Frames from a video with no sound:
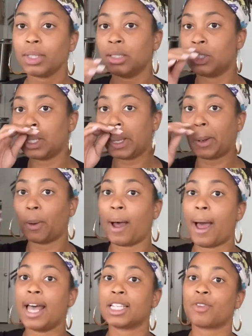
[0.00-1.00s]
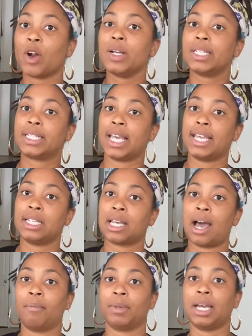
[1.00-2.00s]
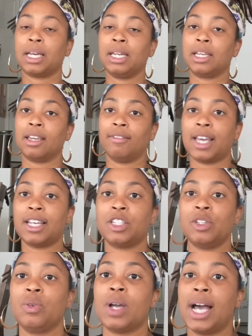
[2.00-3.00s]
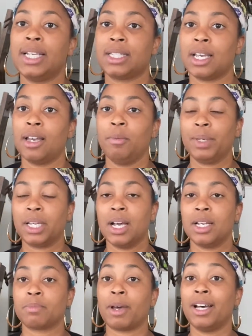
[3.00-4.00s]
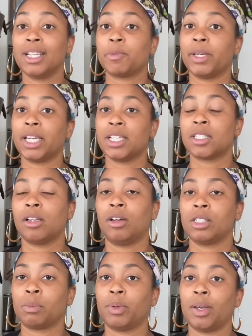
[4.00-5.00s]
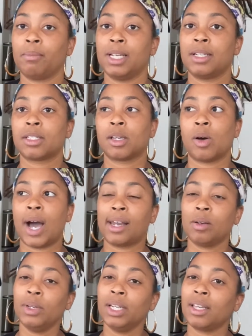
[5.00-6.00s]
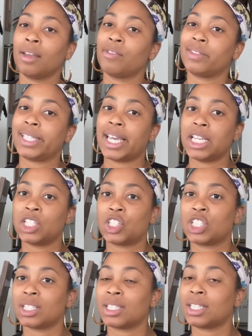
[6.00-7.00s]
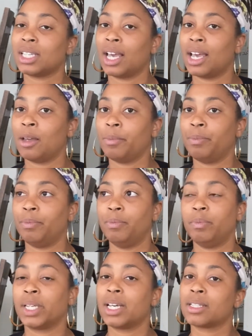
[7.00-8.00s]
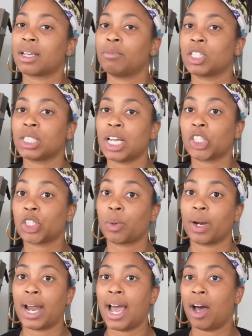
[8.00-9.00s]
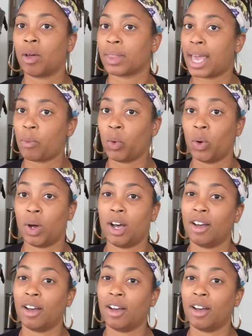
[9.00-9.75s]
So as far as dates, I'm not gonna give that to you guys yet because my husband is still on deployment. So I don't wanna give dates just yet because I'm just not sure how that will